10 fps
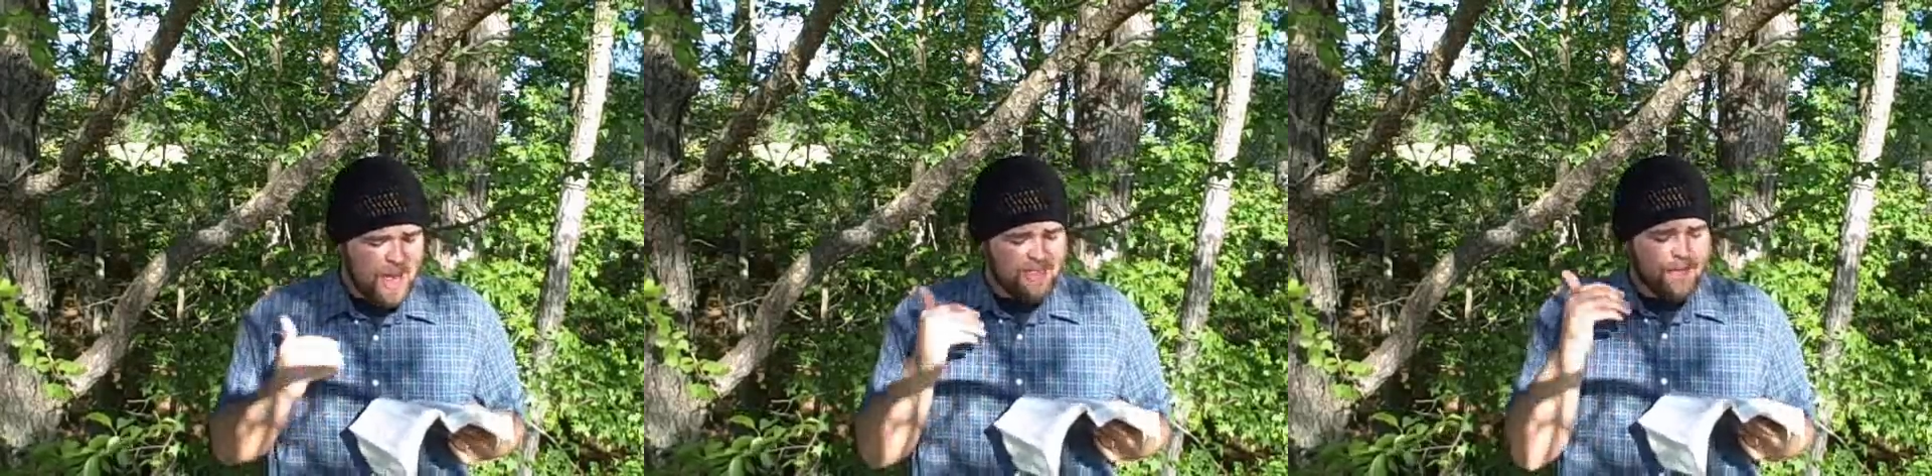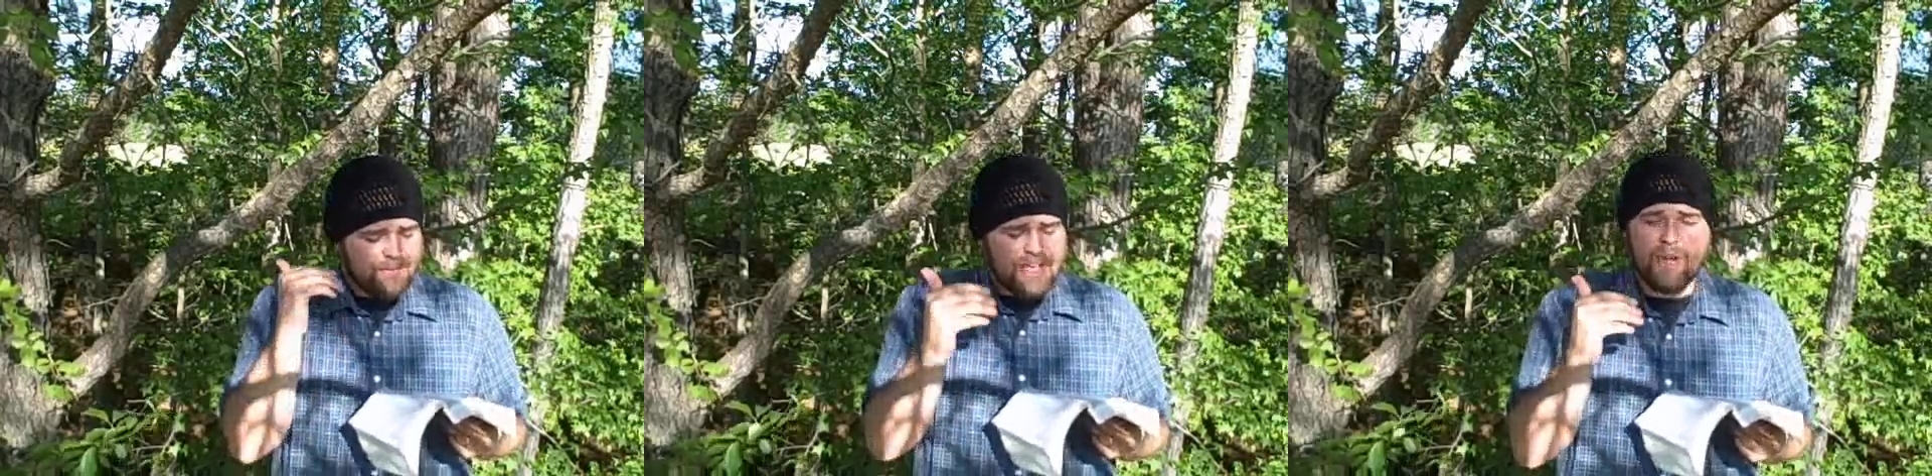And
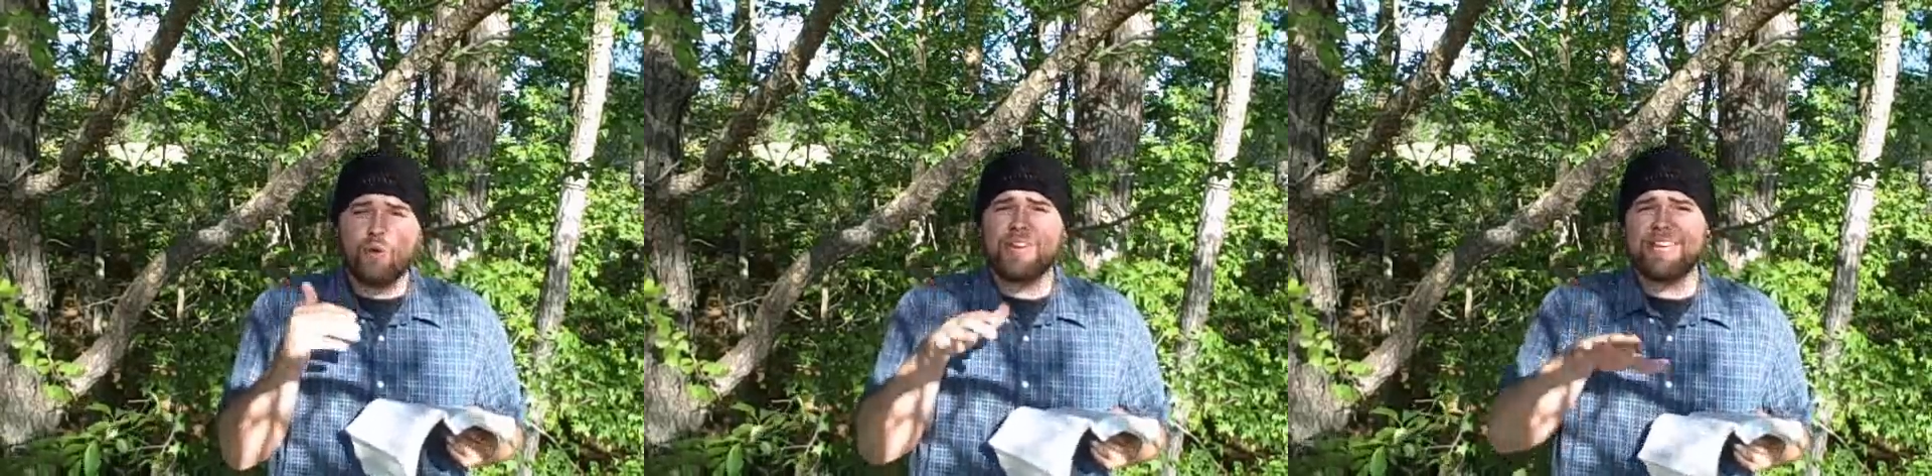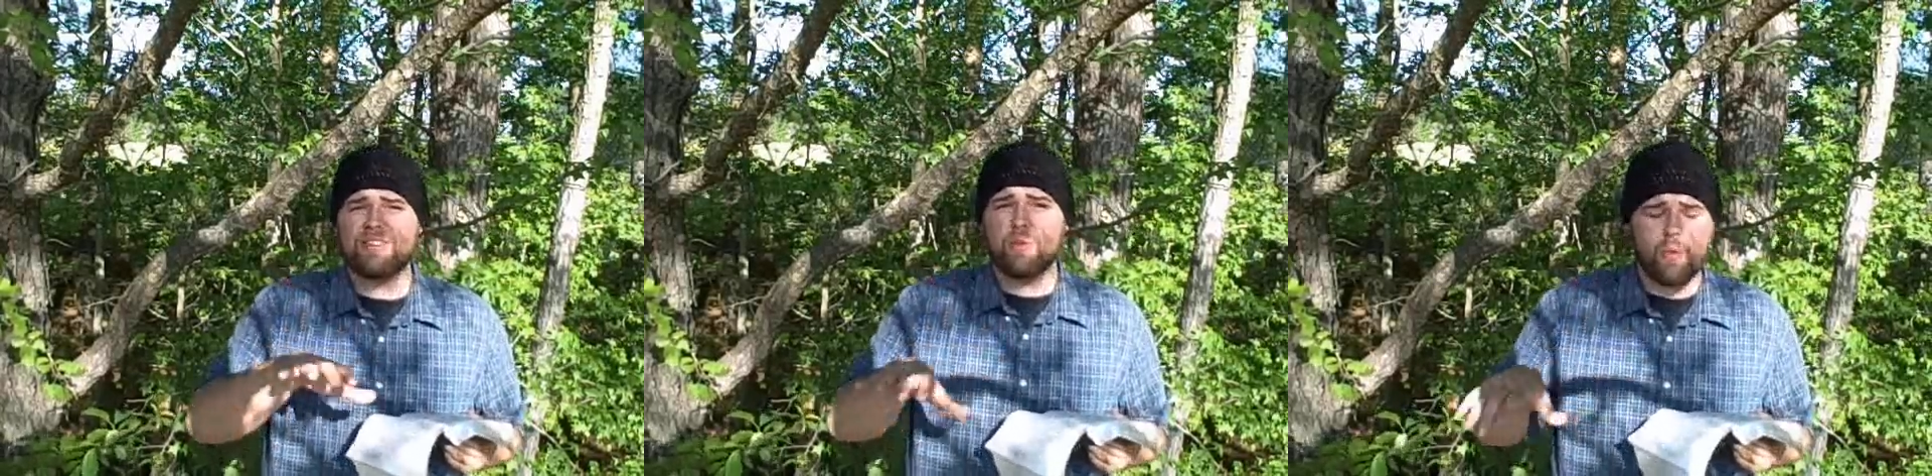the field
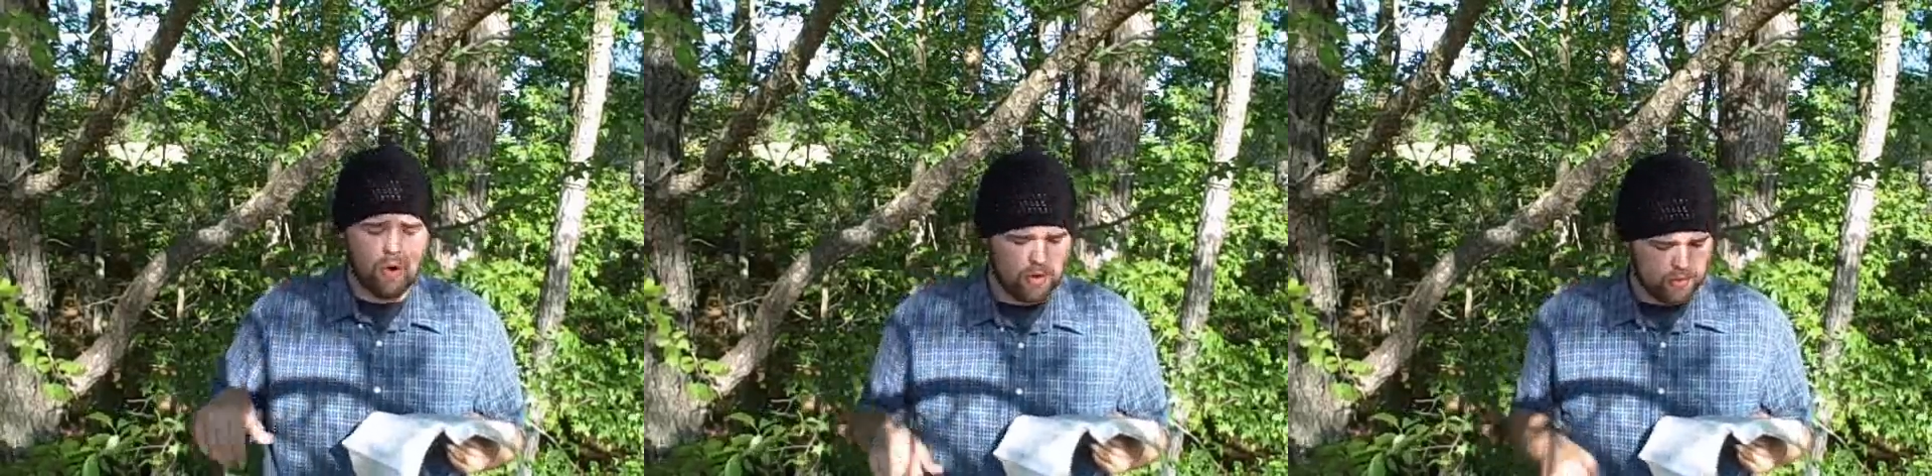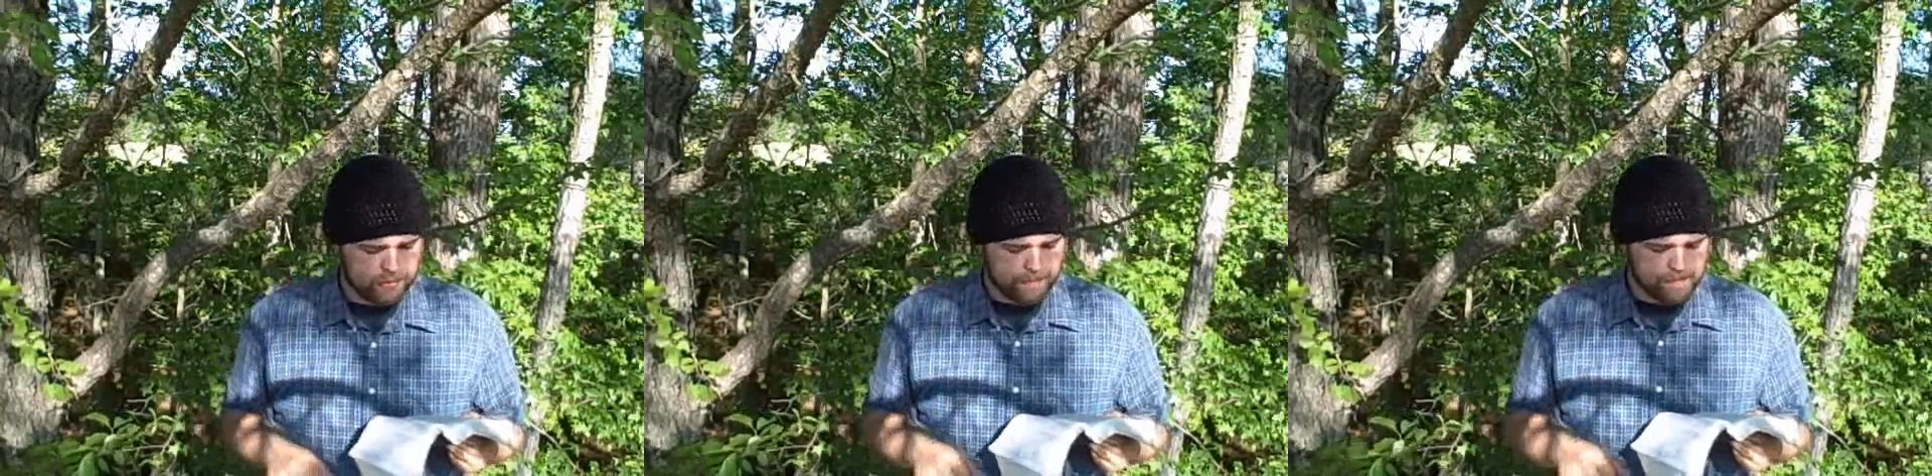is the world.